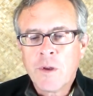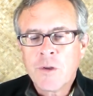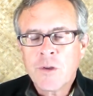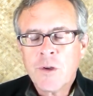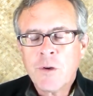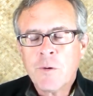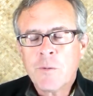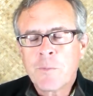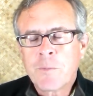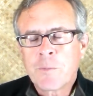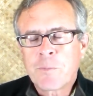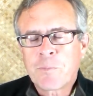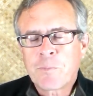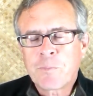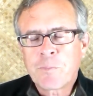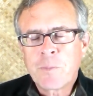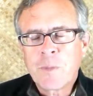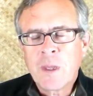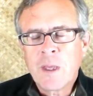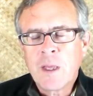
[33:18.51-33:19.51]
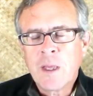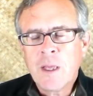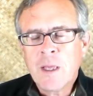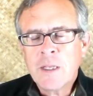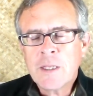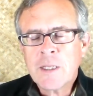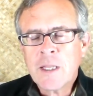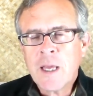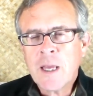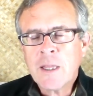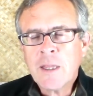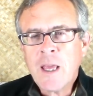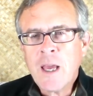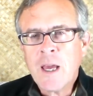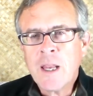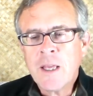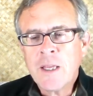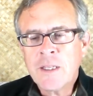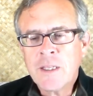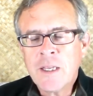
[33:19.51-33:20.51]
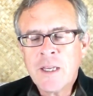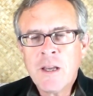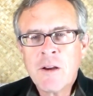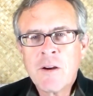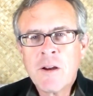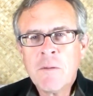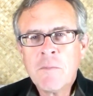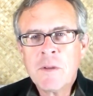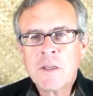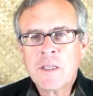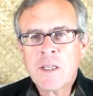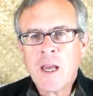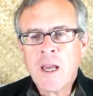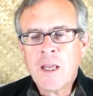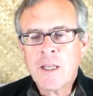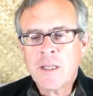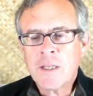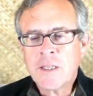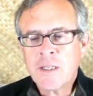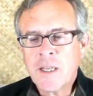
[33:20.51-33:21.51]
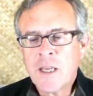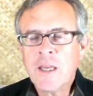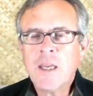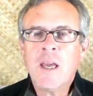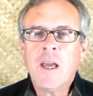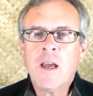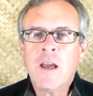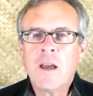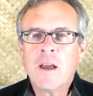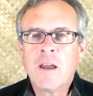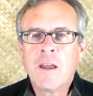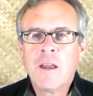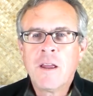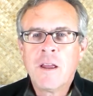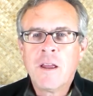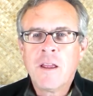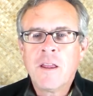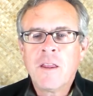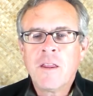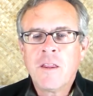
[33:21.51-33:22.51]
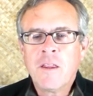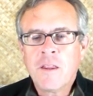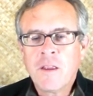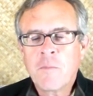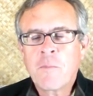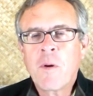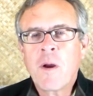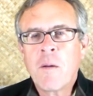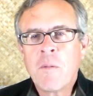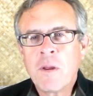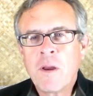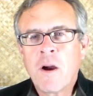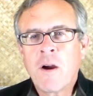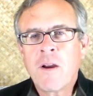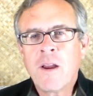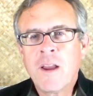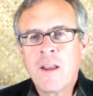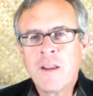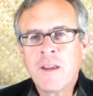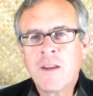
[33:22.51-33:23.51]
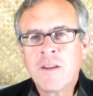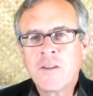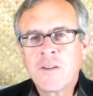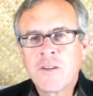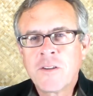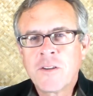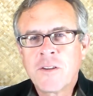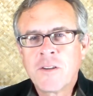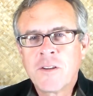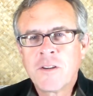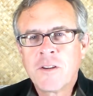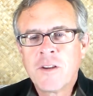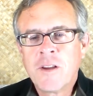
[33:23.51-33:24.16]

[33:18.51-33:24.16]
So it's like that. It's, here come the scientists saying, yeah, there probably are aliens.